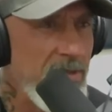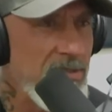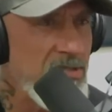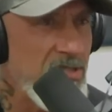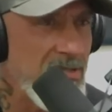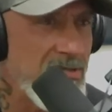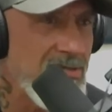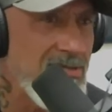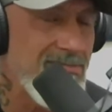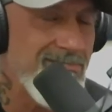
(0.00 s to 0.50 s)
It's
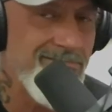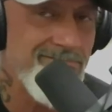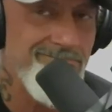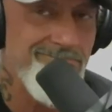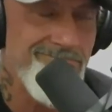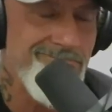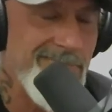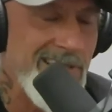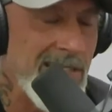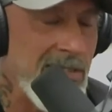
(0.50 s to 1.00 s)
just
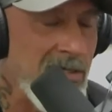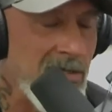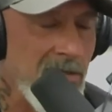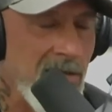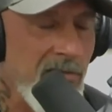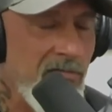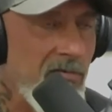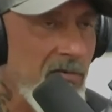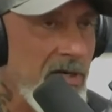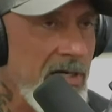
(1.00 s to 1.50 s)
the
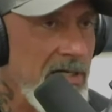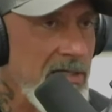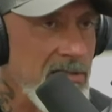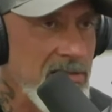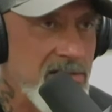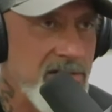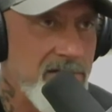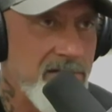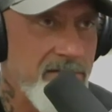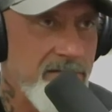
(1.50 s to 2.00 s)
delivery
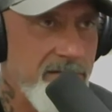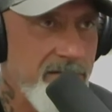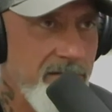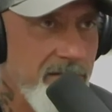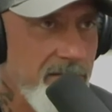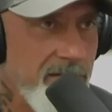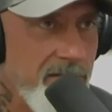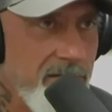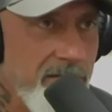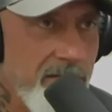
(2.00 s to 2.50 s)
is
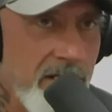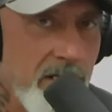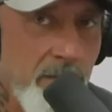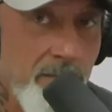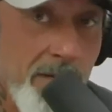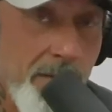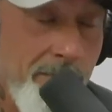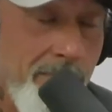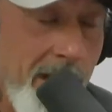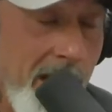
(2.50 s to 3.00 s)
can
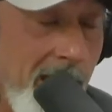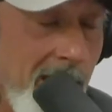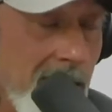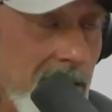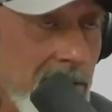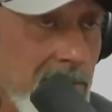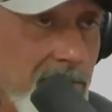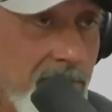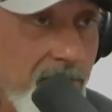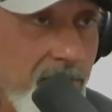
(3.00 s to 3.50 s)
be bad.
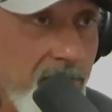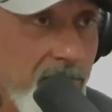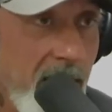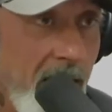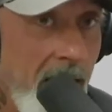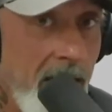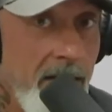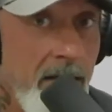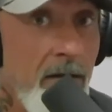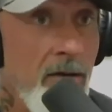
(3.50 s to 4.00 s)

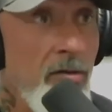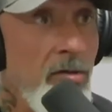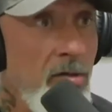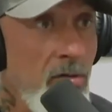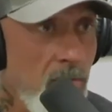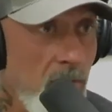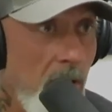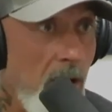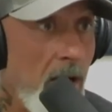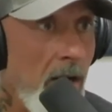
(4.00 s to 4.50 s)
And here
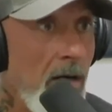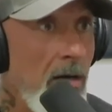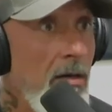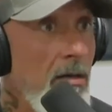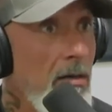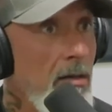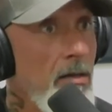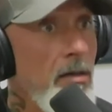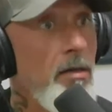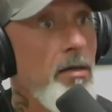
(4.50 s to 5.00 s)
you are,
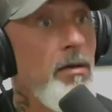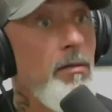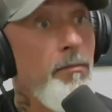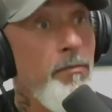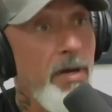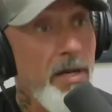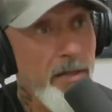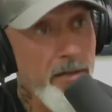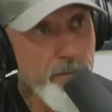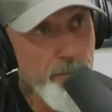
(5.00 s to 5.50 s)

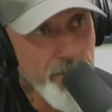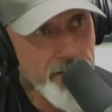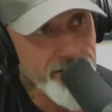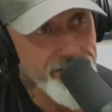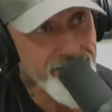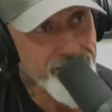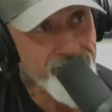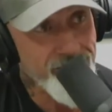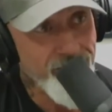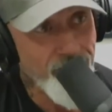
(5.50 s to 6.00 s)
been in the
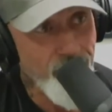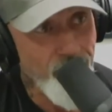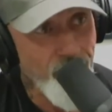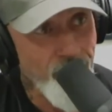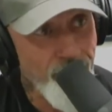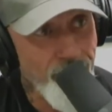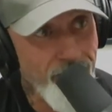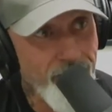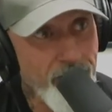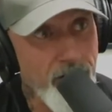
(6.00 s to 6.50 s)
business
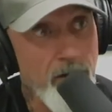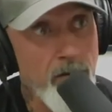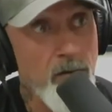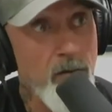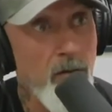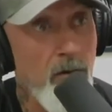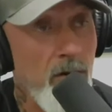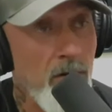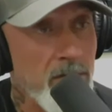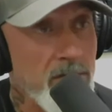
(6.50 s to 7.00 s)
for a
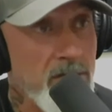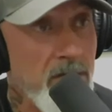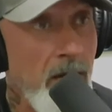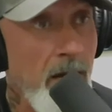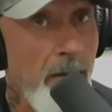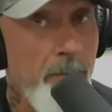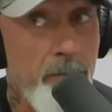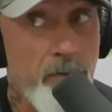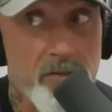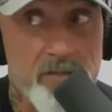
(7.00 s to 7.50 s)
long
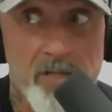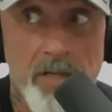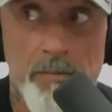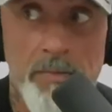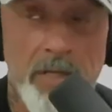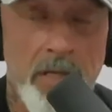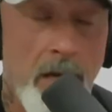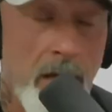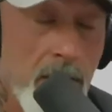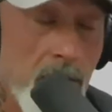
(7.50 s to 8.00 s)
time, put something
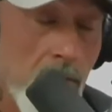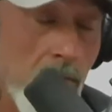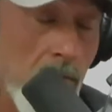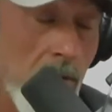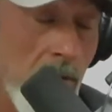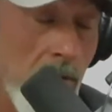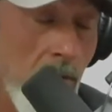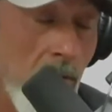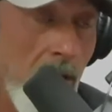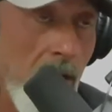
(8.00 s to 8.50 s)
together
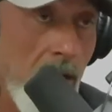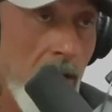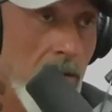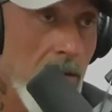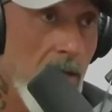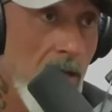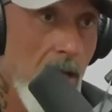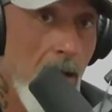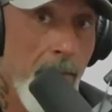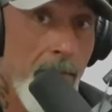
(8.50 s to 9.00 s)
real well.
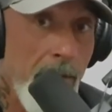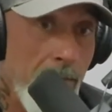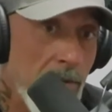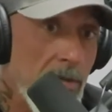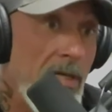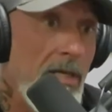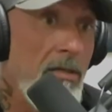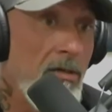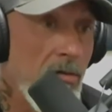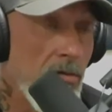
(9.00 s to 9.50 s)
People
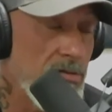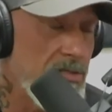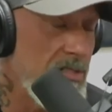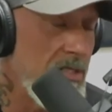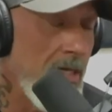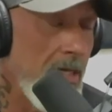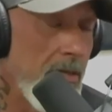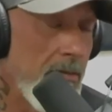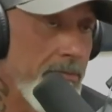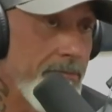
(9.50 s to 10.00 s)
need to go
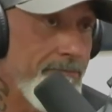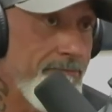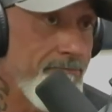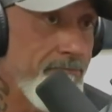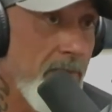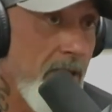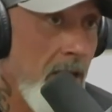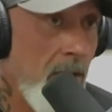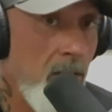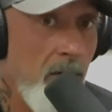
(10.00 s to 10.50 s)
see it.
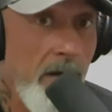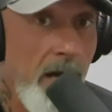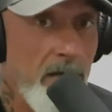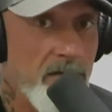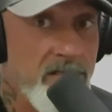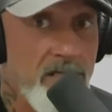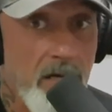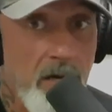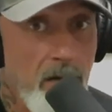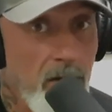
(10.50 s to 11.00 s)
You know, and I'll
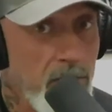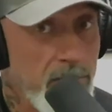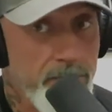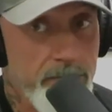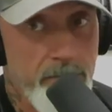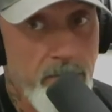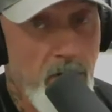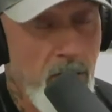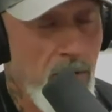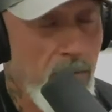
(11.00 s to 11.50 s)
tell
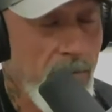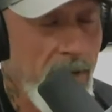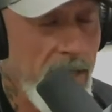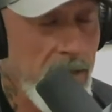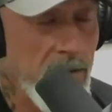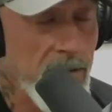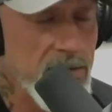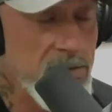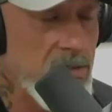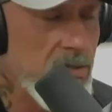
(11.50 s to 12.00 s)
all my
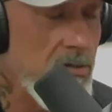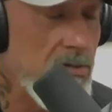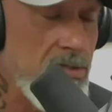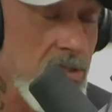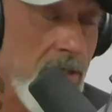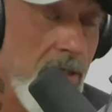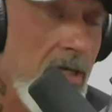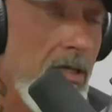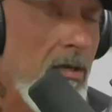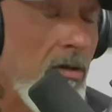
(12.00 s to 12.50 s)
listeners,
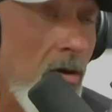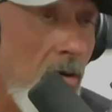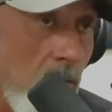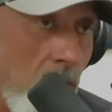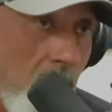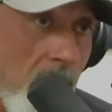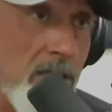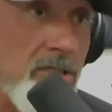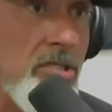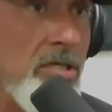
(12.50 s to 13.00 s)
you need to go
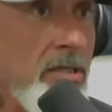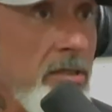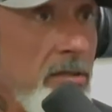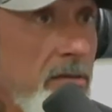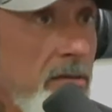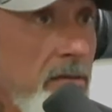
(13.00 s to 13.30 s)
watch it.